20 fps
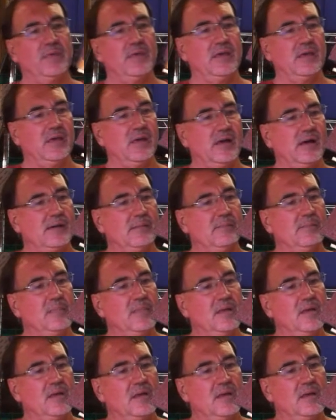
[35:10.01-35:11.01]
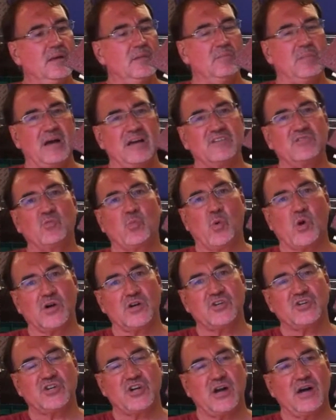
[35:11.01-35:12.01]
the Mike's
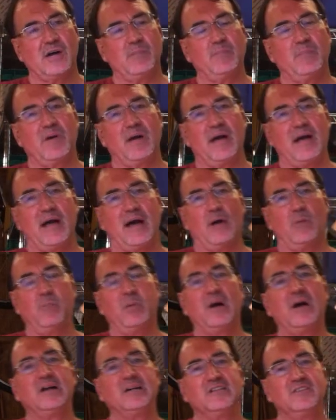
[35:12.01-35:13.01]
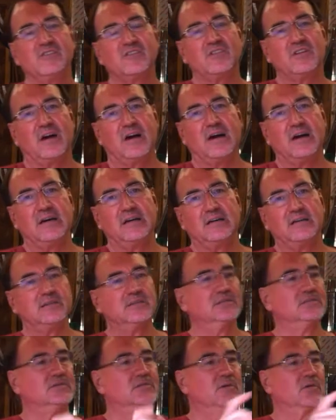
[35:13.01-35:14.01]
Workshop Alpine
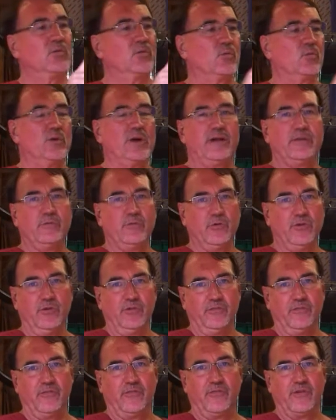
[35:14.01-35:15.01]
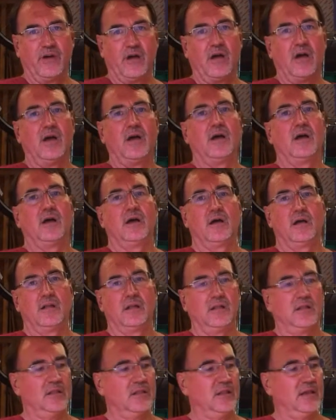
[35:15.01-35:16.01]
style red roof
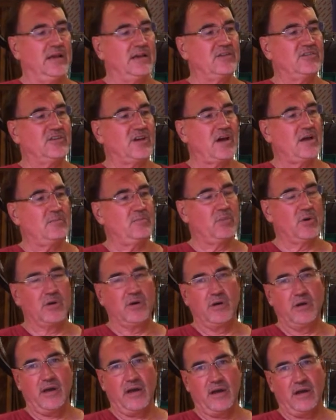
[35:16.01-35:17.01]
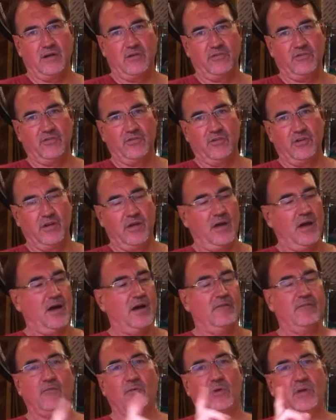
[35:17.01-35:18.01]
lakeside birdhouse
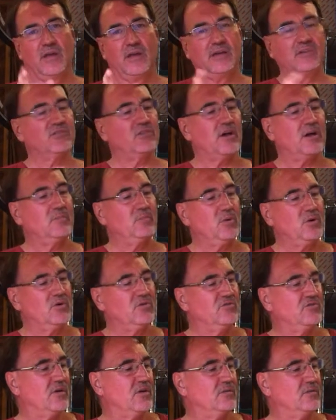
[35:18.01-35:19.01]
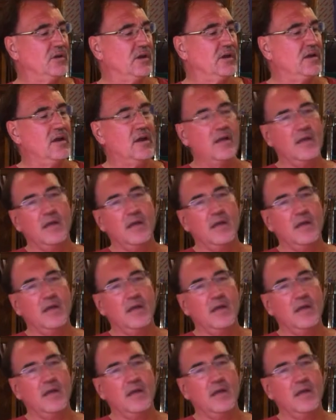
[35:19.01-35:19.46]
for lakeside birds only.